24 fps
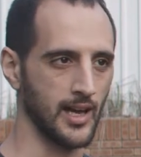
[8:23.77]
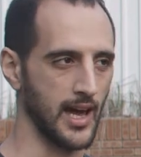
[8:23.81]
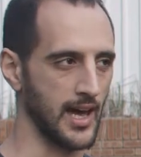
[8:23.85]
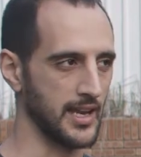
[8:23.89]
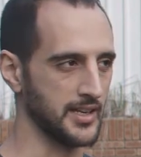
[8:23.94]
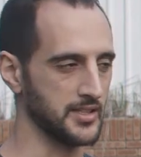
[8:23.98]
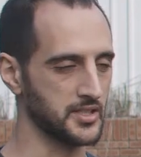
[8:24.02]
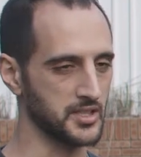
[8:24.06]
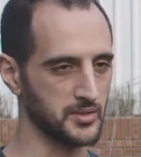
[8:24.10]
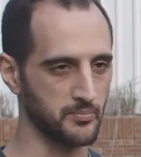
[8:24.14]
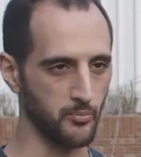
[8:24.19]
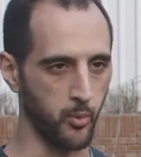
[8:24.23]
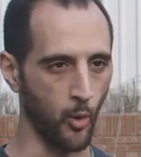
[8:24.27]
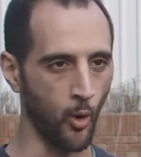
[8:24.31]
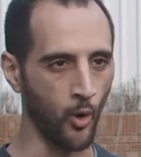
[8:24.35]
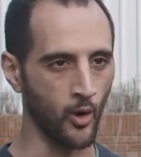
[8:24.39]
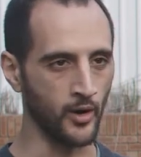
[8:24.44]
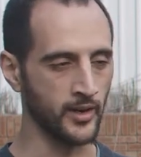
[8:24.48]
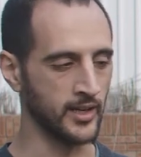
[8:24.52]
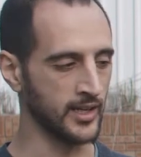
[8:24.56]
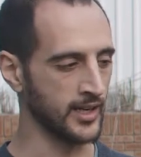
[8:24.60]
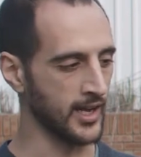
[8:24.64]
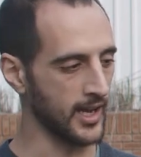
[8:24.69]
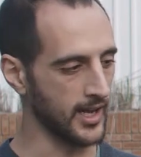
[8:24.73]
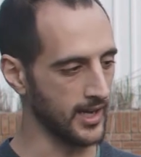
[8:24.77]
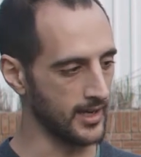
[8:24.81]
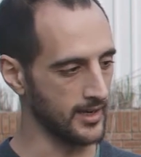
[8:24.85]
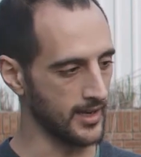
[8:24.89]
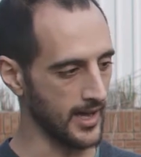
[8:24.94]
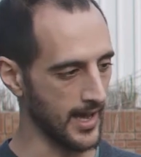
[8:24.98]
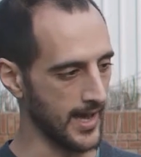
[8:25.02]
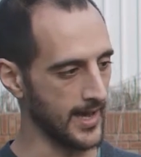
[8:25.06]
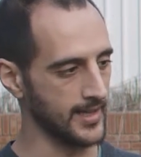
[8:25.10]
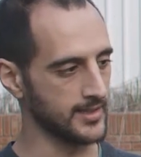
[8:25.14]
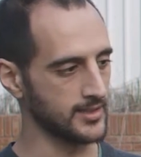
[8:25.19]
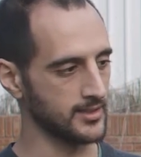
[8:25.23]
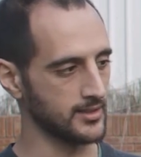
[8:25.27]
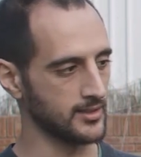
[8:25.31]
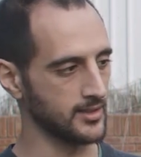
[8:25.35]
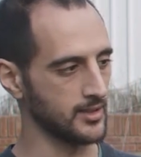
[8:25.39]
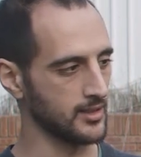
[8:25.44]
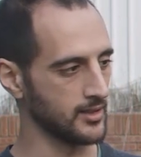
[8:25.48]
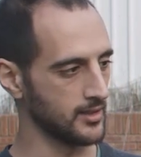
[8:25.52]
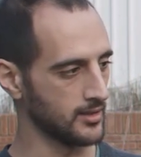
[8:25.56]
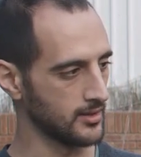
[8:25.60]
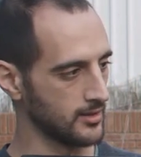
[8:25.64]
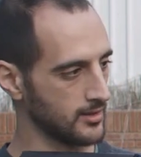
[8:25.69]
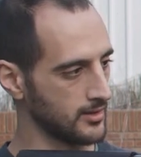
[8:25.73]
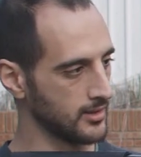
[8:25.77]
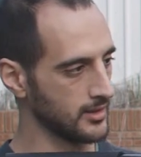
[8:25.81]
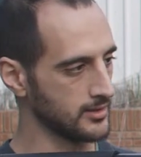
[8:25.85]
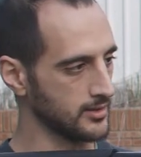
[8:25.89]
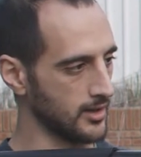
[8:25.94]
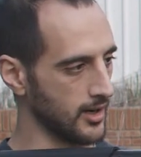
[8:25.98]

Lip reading: and it's just pointing at the